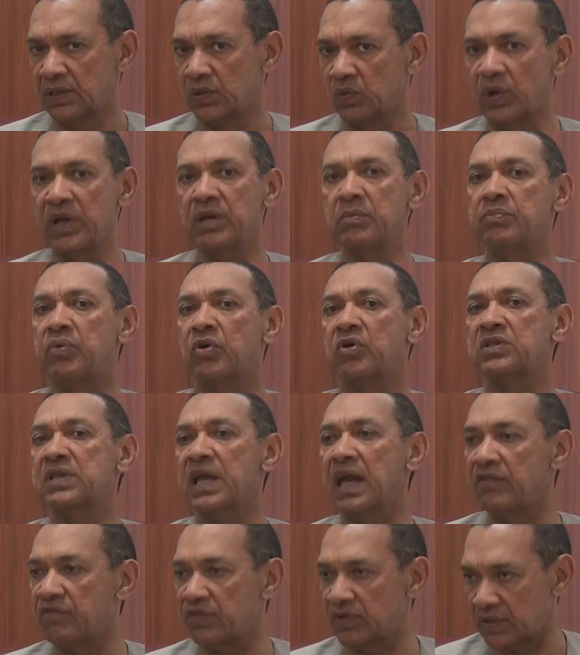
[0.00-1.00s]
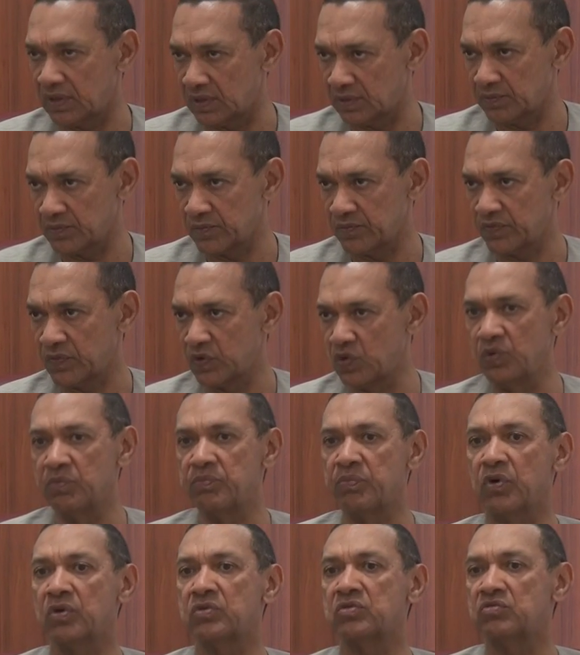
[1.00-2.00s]
We import everything. You
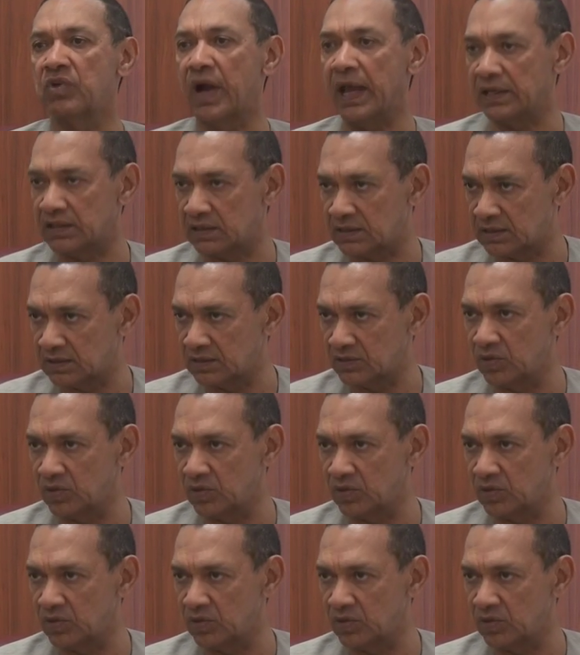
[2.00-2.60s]
import rice,